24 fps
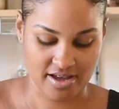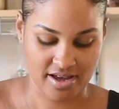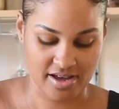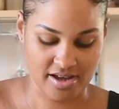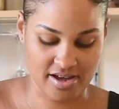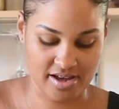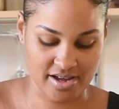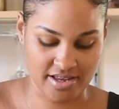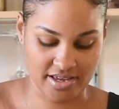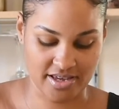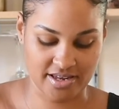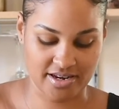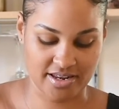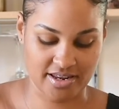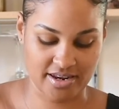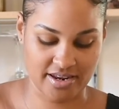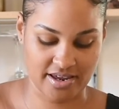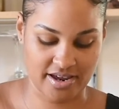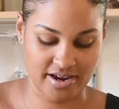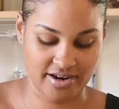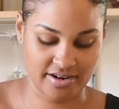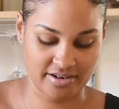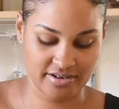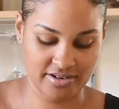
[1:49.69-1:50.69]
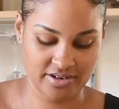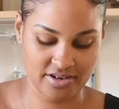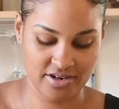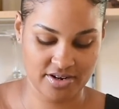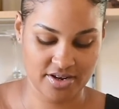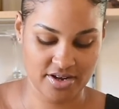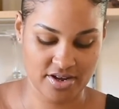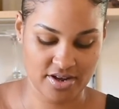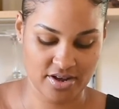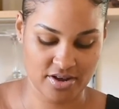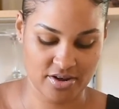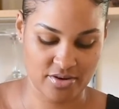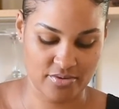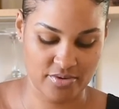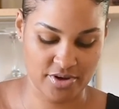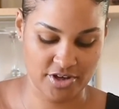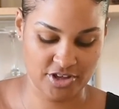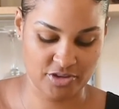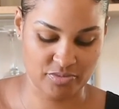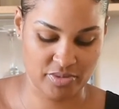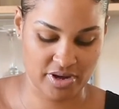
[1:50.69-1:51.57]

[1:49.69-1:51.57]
onion in there with